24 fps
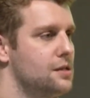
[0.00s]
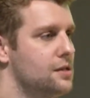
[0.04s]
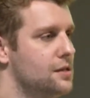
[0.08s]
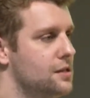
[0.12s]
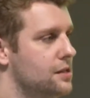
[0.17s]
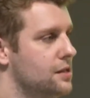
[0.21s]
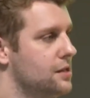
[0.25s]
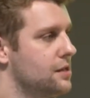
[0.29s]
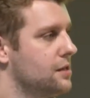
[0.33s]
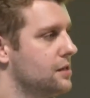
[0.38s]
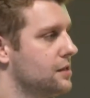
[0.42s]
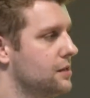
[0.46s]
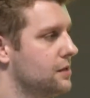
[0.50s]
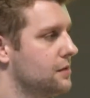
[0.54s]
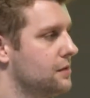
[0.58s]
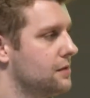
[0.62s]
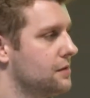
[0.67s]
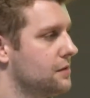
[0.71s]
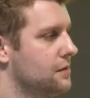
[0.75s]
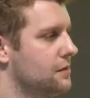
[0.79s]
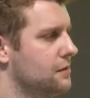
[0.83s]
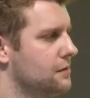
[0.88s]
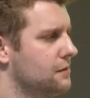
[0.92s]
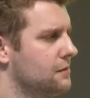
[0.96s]

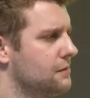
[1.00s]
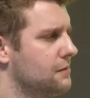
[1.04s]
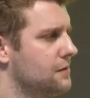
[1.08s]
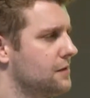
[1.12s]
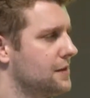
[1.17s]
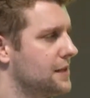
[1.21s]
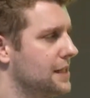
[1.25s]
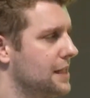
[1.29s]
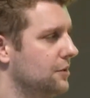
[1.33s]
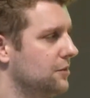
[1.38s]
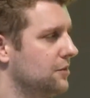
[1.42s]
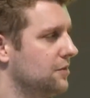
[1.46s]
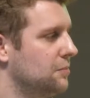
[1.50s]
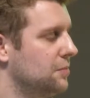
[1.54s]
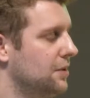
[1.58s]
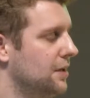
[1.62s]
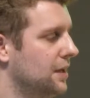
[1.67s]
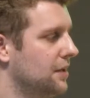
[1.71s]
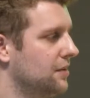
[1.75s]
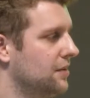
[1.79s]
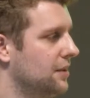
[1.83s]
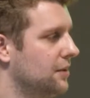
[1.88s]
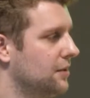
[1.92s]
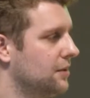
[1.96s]

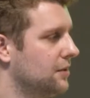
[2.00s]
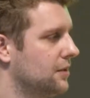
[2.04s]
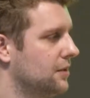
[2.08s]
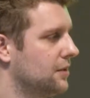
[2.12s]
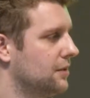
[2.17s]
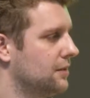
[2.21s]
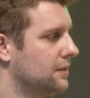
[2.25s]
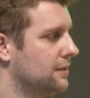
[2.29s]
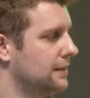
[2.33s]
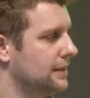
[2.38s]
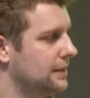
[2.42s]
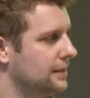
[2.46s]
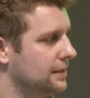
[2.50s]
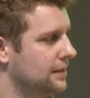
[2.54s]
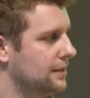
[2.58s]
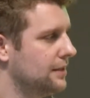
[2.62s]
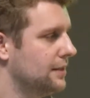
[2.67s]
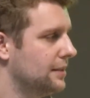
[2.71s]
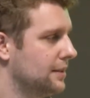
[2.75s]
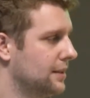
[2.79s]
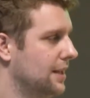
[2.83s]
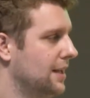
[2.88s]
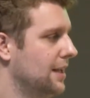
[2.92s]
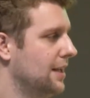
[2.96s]
$1,000, I don't
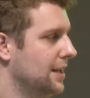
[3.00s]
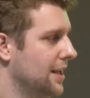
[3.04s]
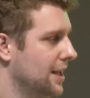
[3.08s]
know.